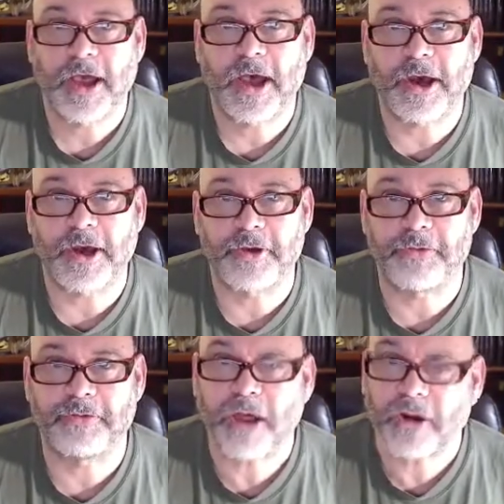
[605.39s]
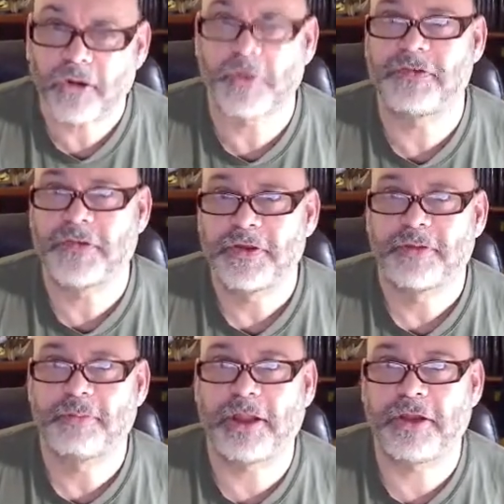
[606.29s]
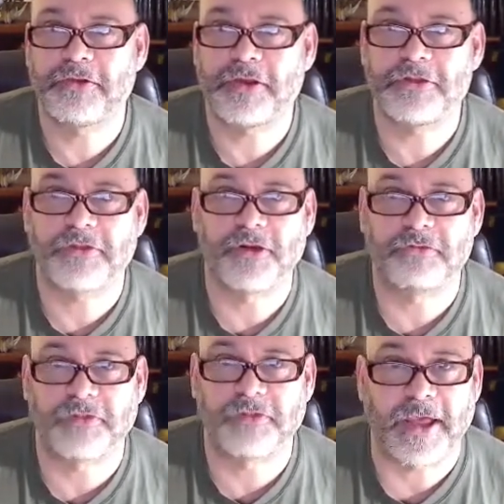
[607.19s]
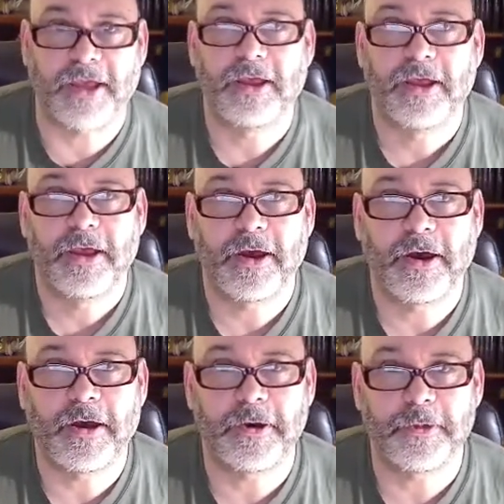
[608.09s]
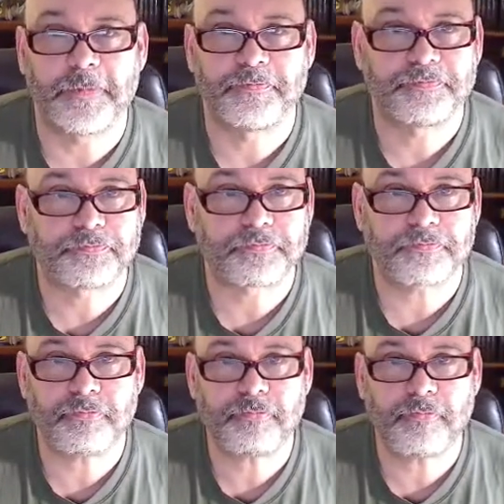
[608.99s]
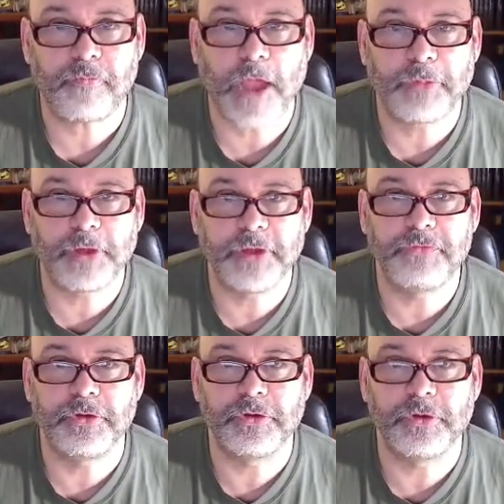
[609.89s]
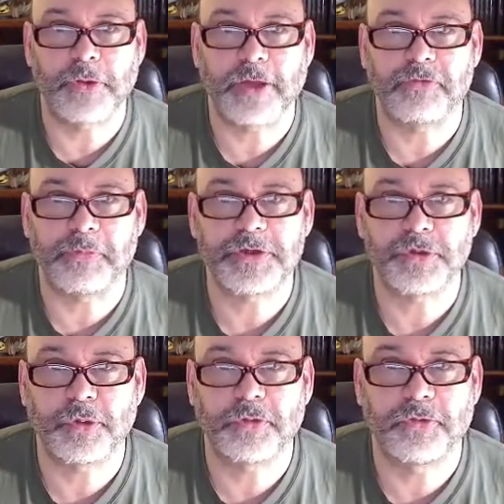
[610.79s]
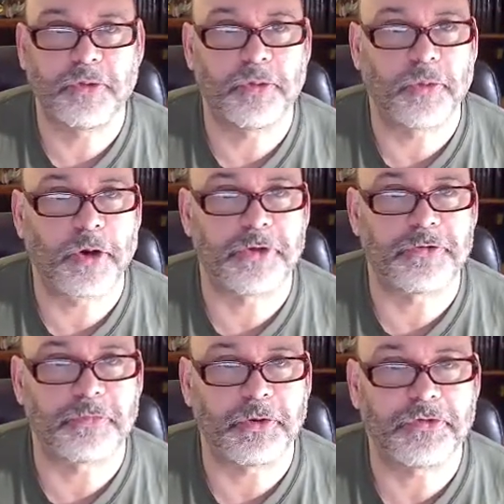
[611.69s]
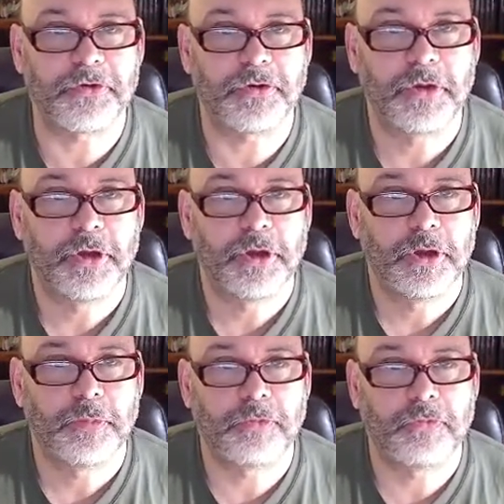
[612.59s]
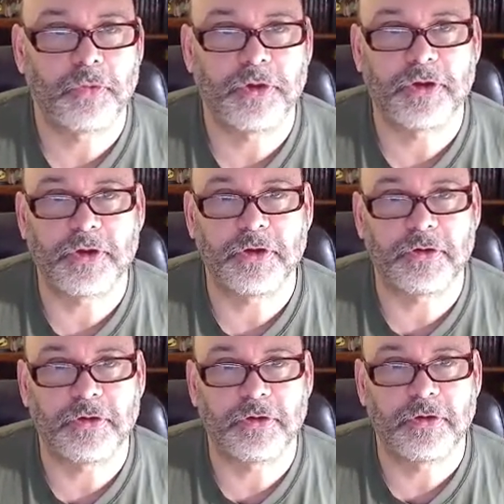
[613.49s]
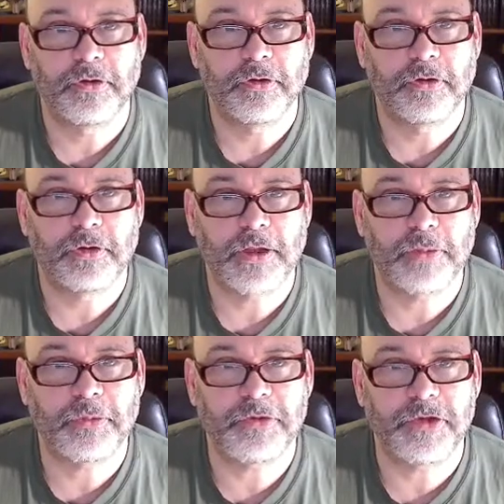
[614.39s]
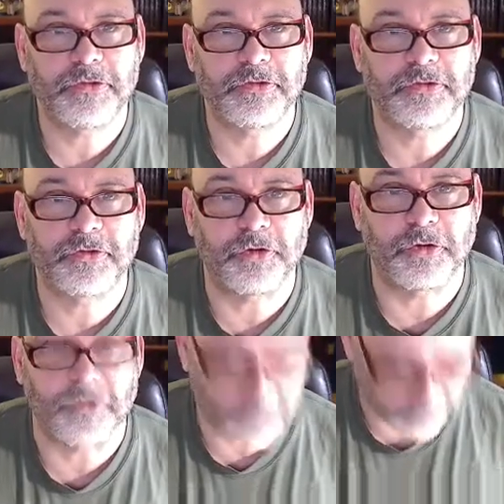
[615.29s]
Not always, but it's a good flag. I believe you have to be sure of who you are as a person before you can, I would say, serve.